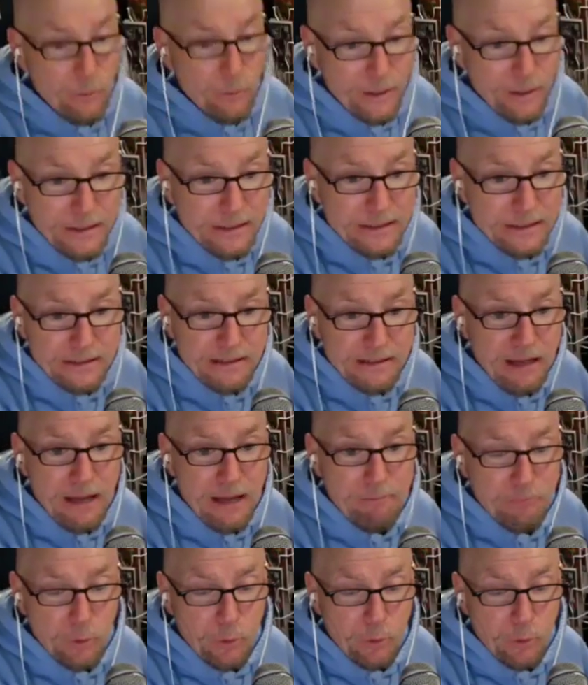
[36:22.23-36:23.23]
the way,
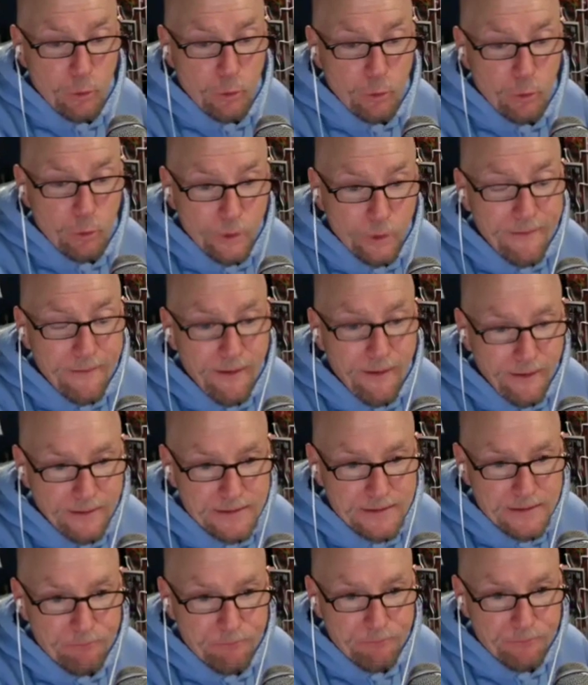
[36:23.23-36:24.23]
Cap would
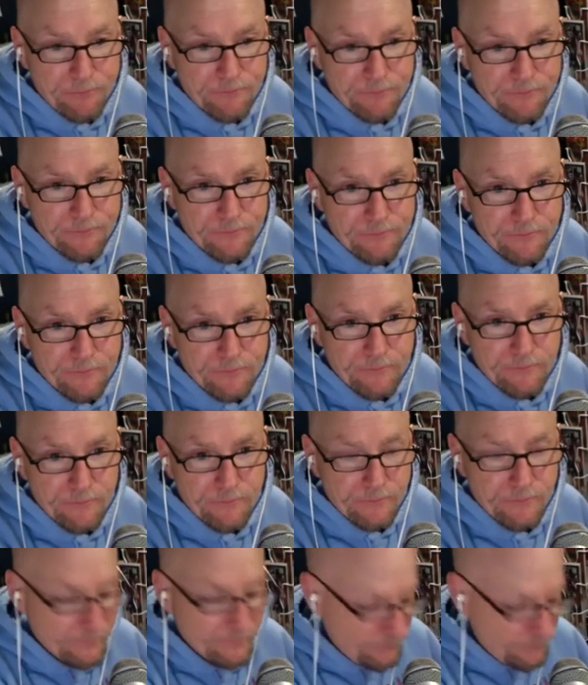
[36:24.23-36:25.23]
not
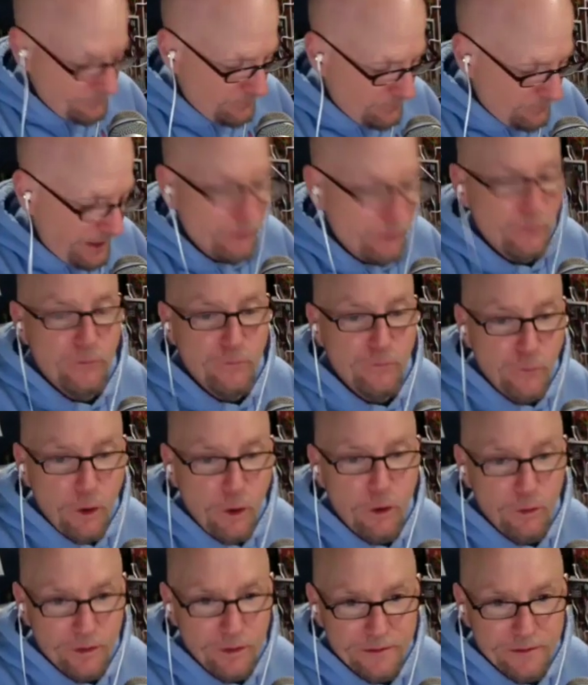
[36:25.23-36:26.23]
have
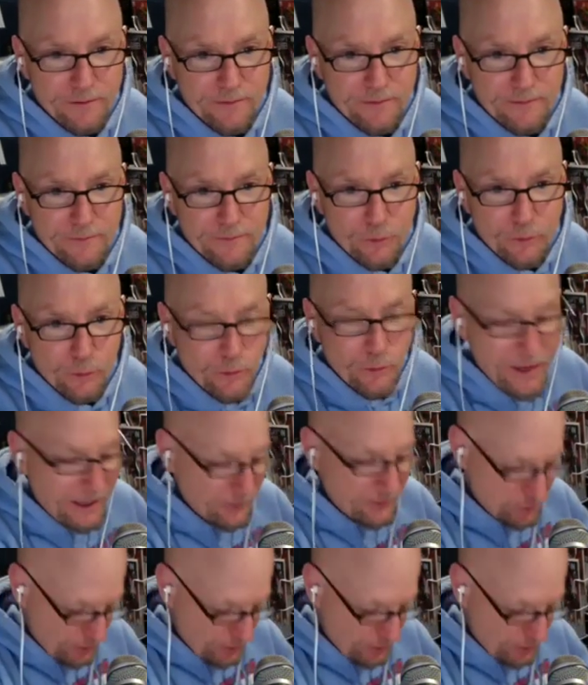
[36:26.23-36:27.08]
fallen through that